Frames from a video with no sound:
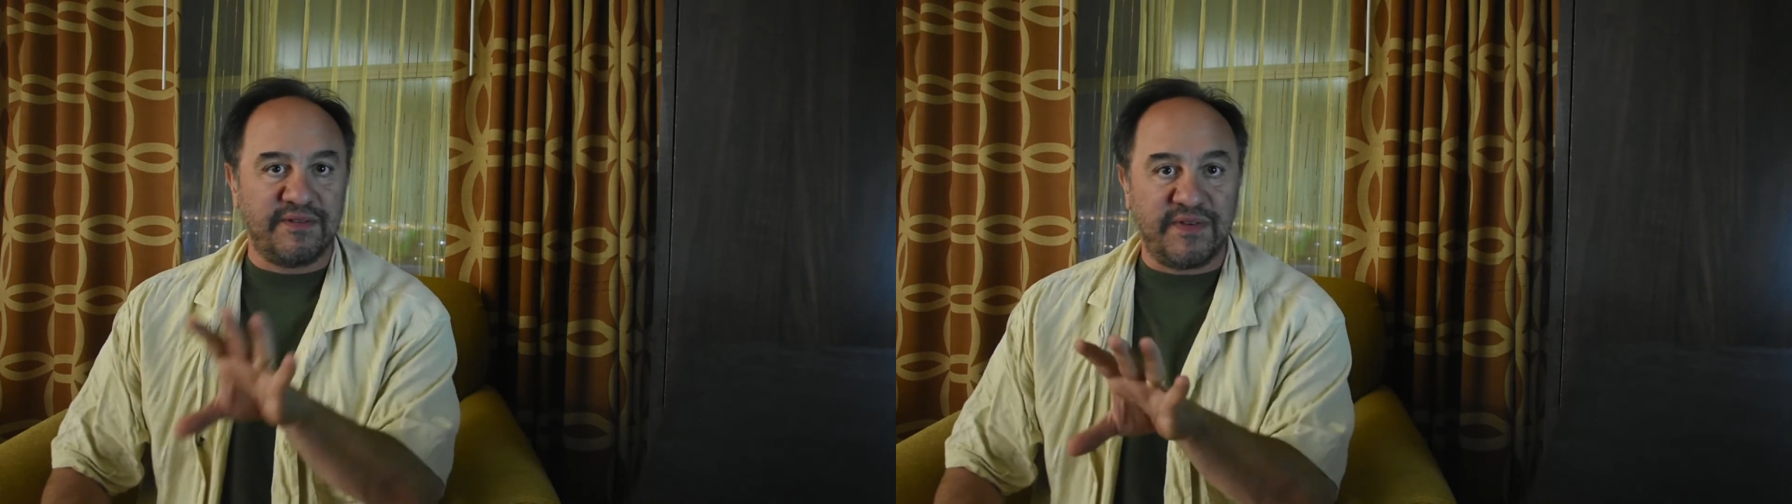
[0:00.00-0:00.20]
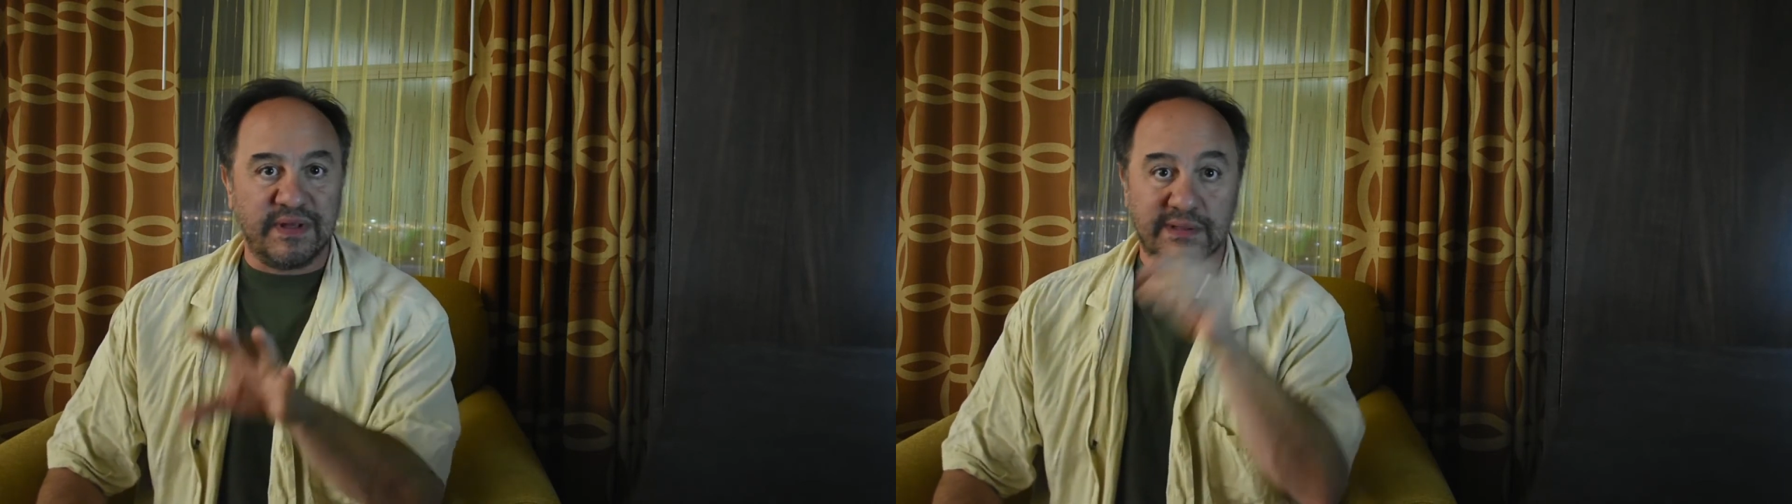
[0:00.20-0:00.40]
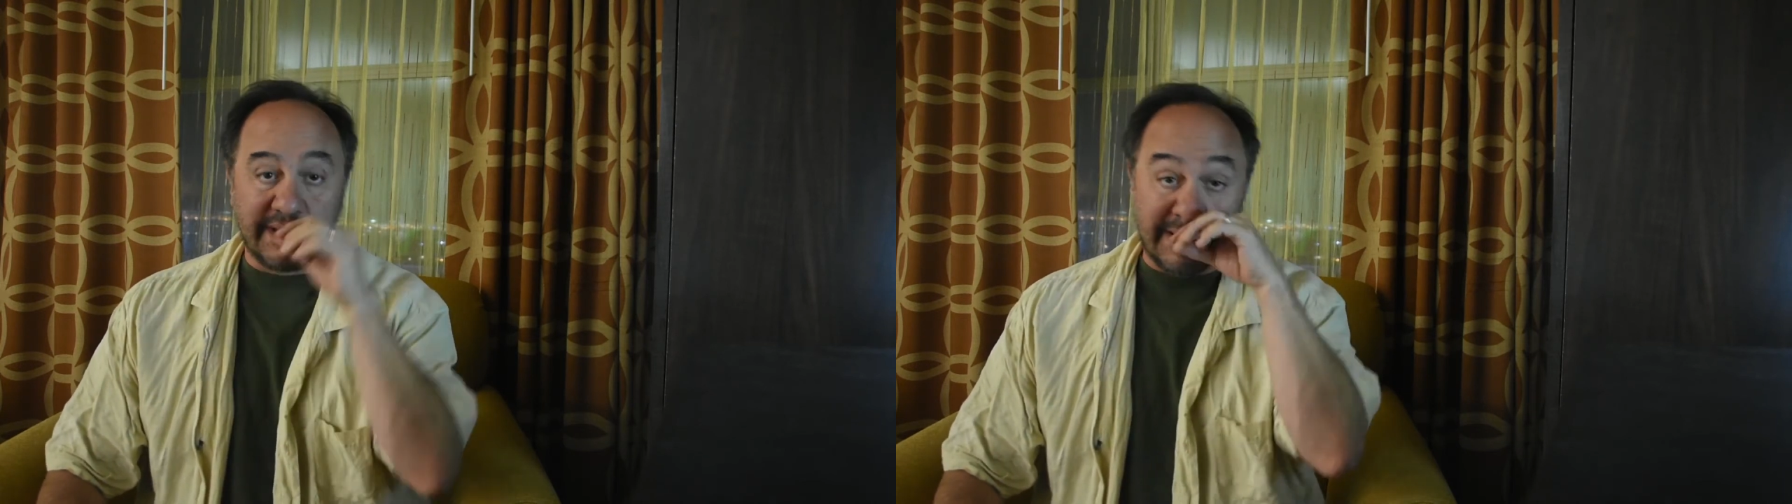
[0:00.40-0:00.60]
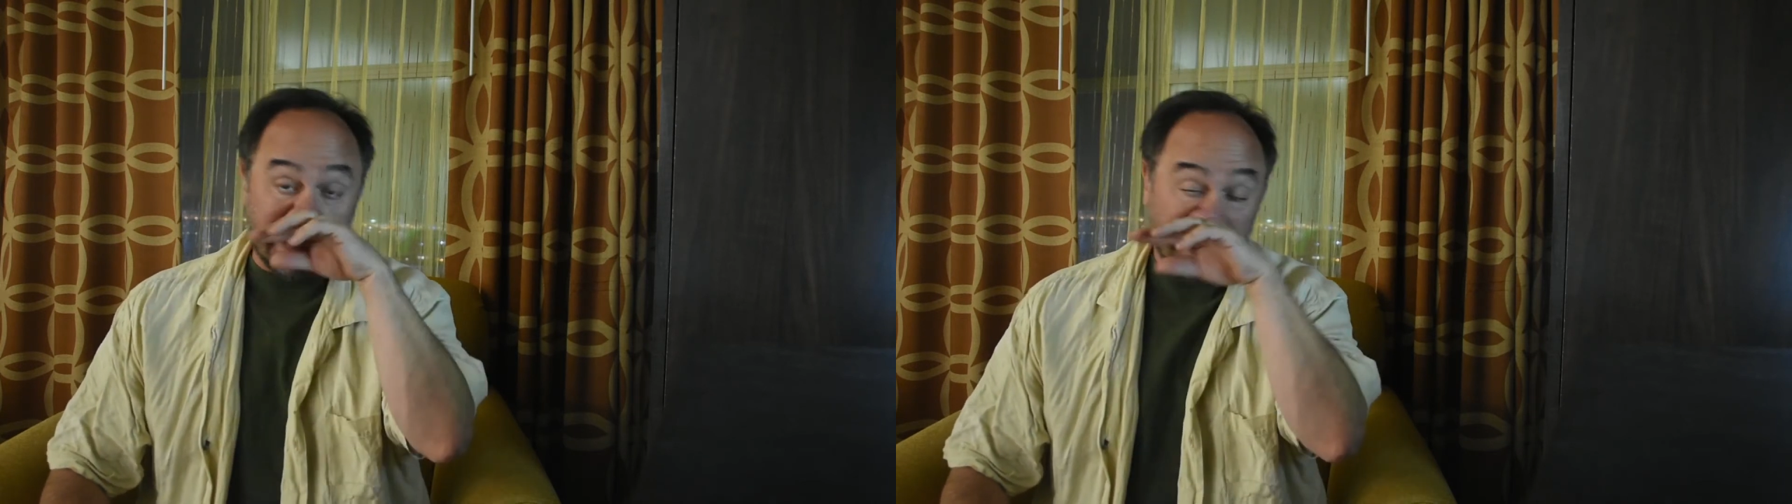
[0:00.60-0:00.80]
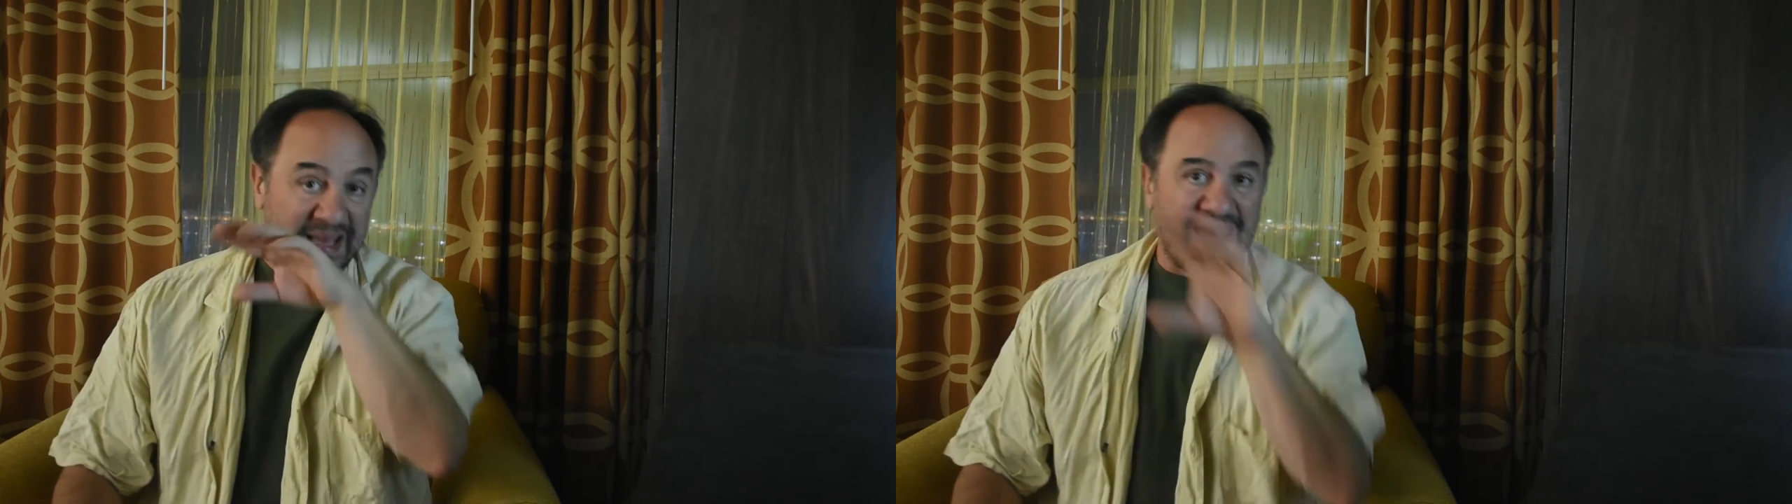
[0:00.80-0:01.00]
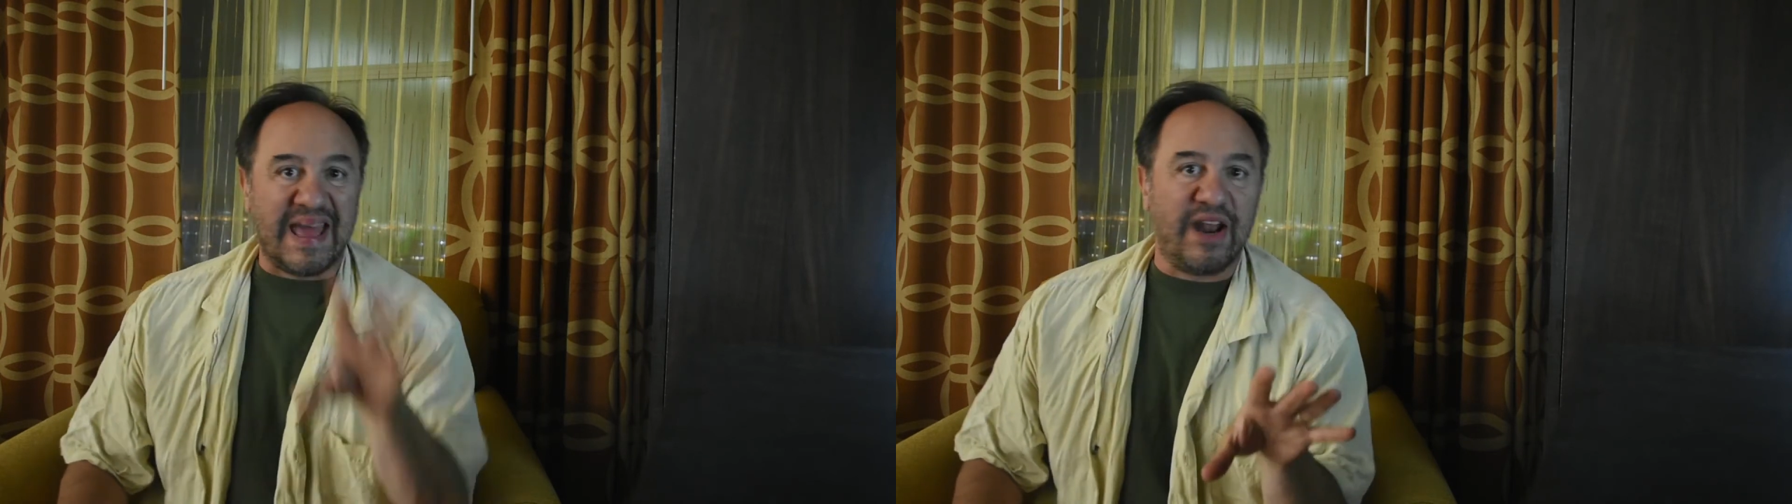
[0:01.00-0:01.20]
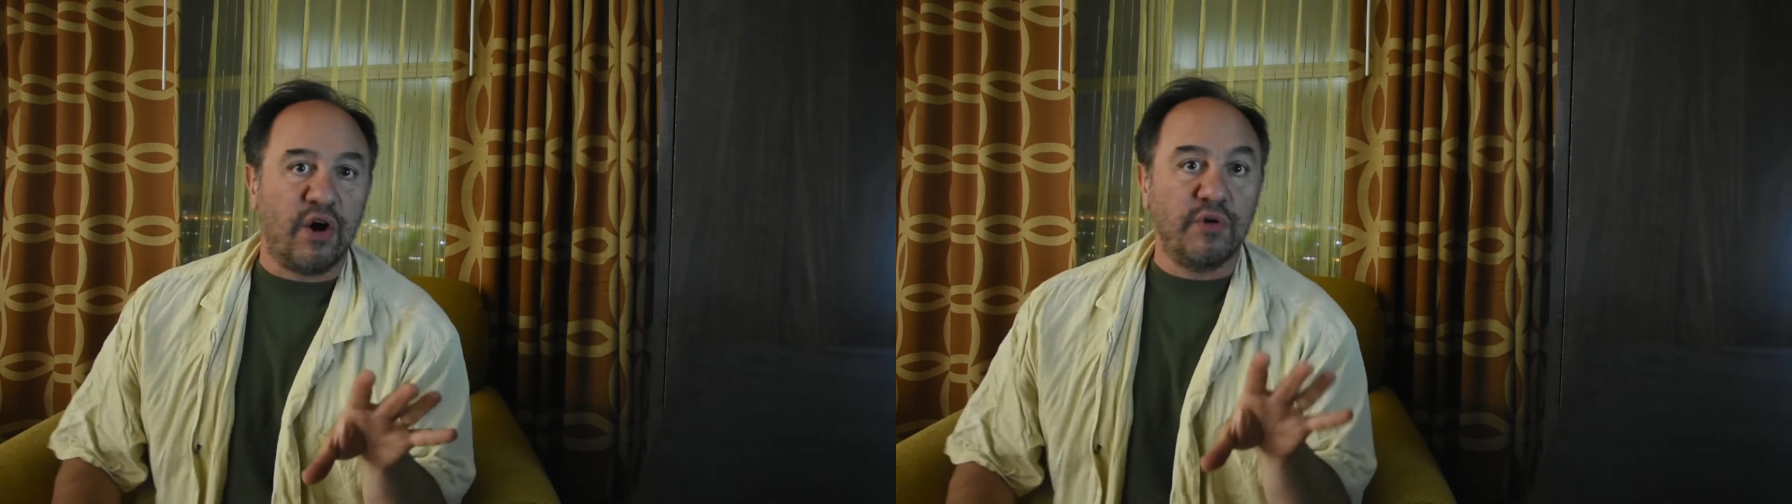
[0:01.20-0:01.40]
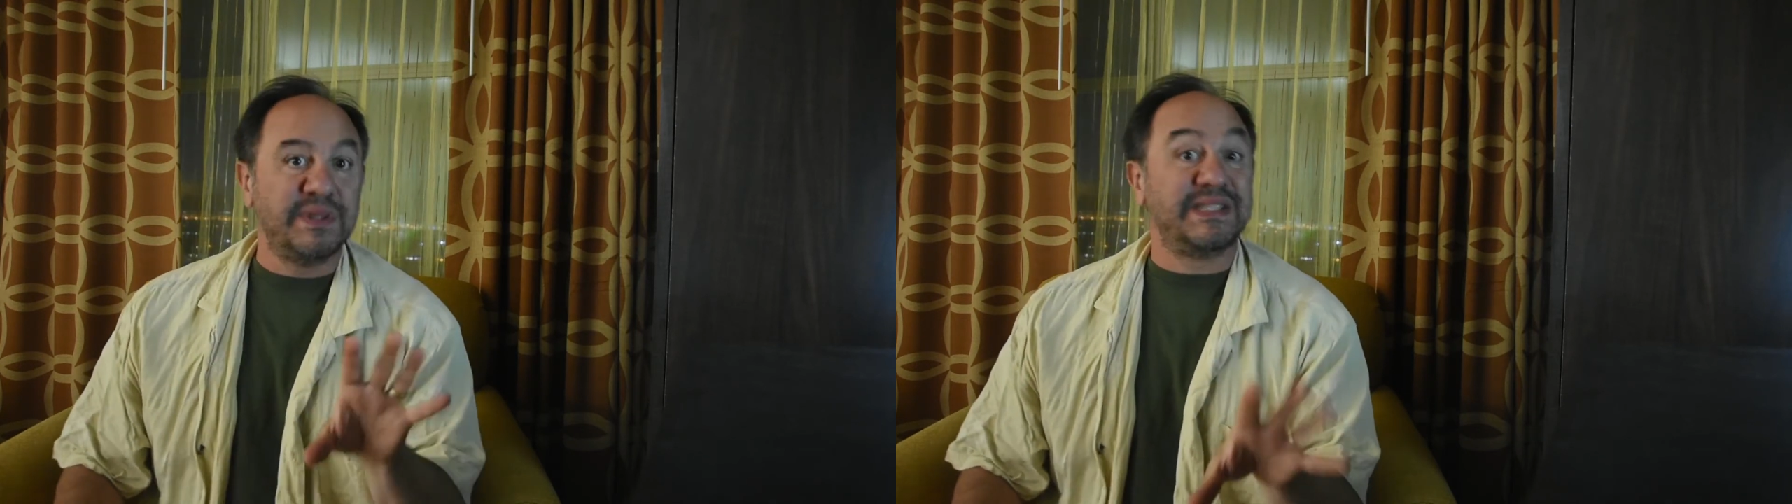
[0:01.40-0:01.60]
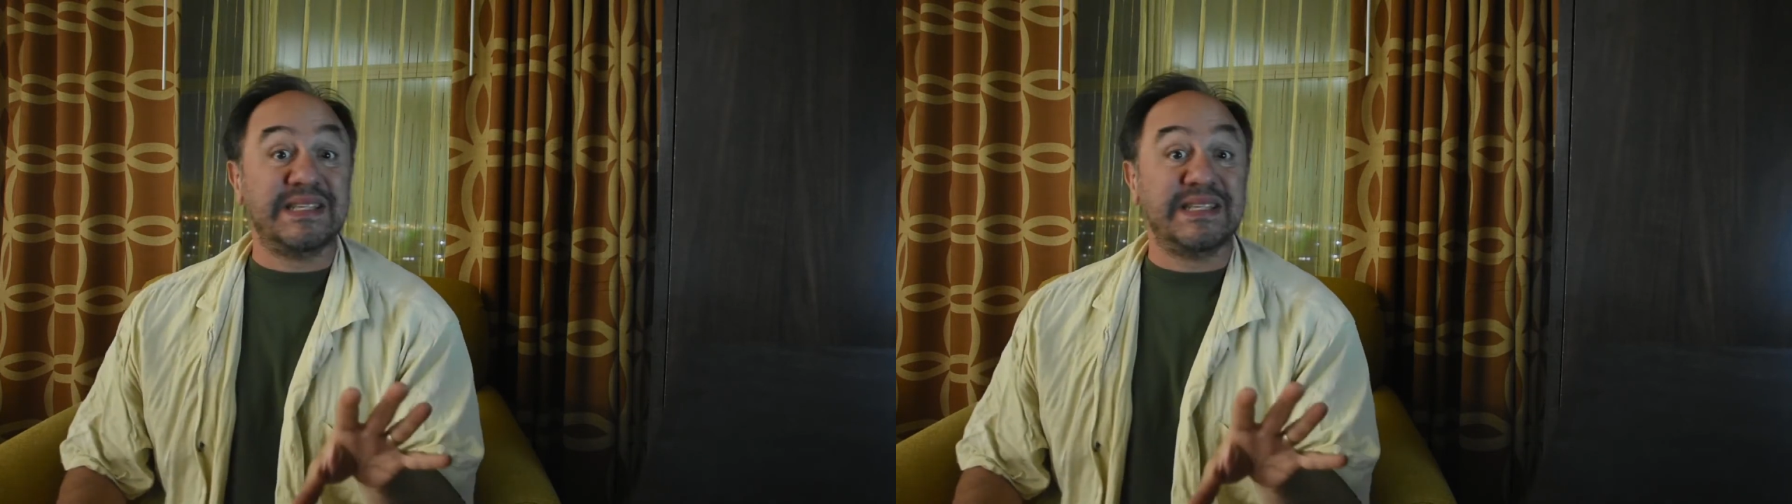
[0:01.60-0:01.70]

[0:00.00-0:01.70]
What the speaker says: field. At home, it's